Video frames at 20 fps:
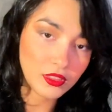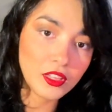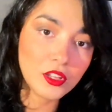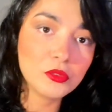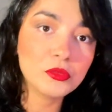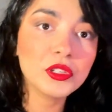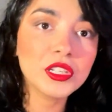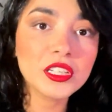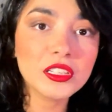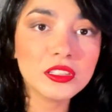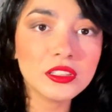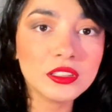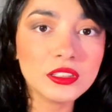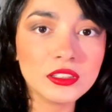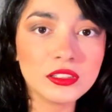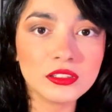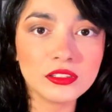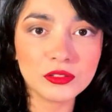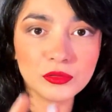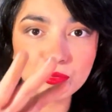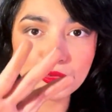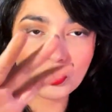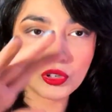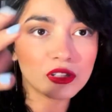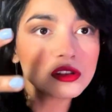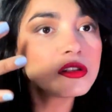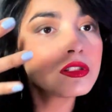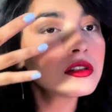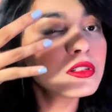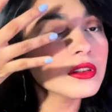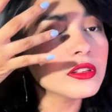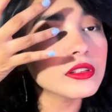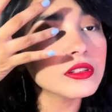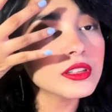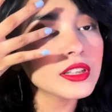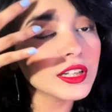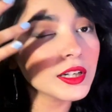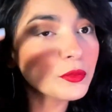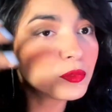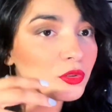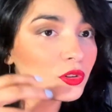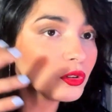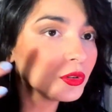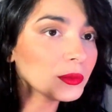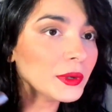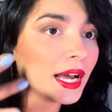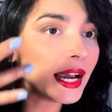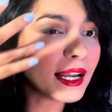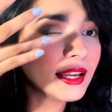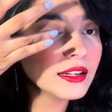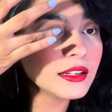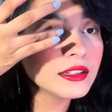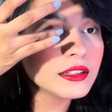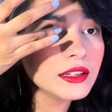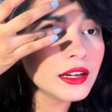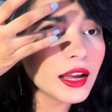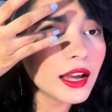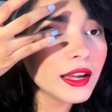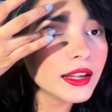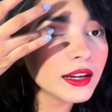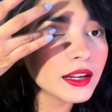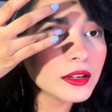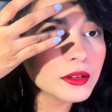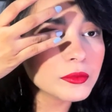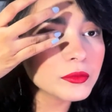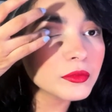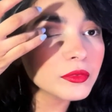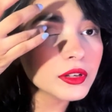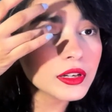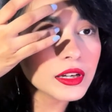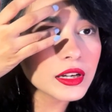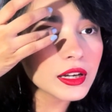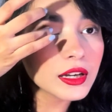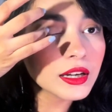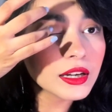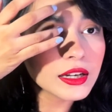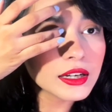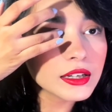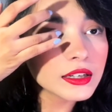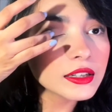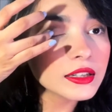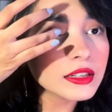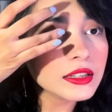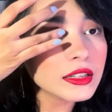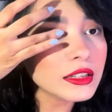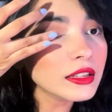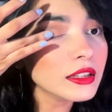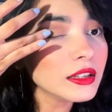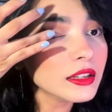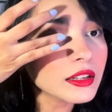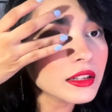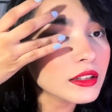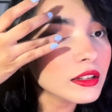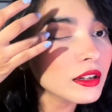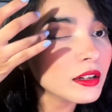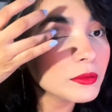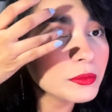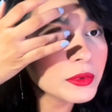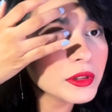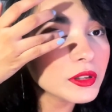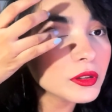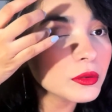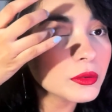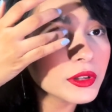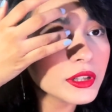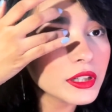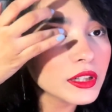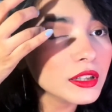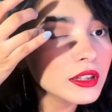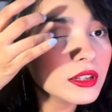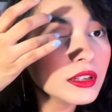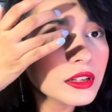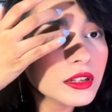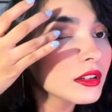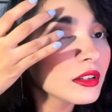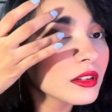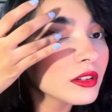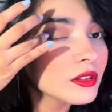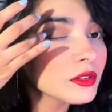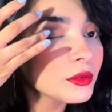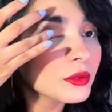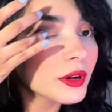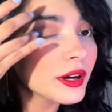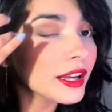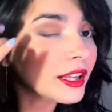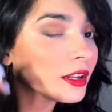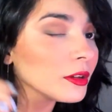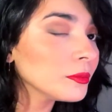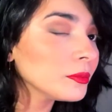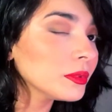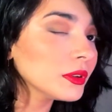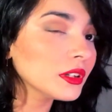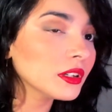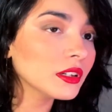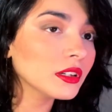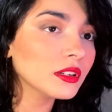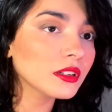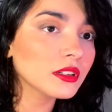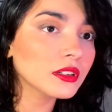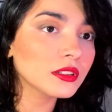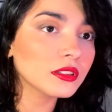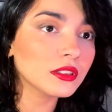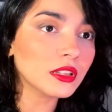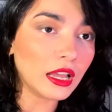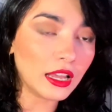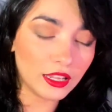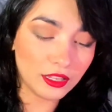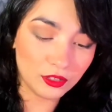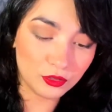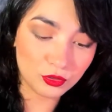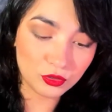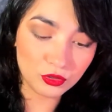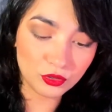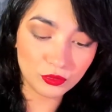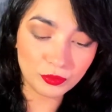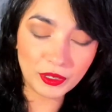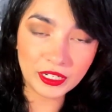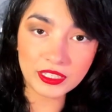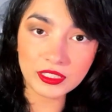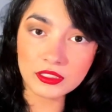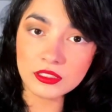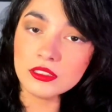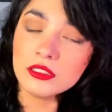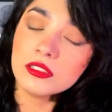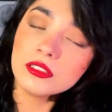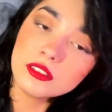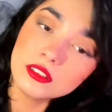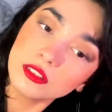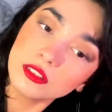Now I'm taking the bronzer that I put on my eyelid and I'm cleaning it up in a way to help the eye look better.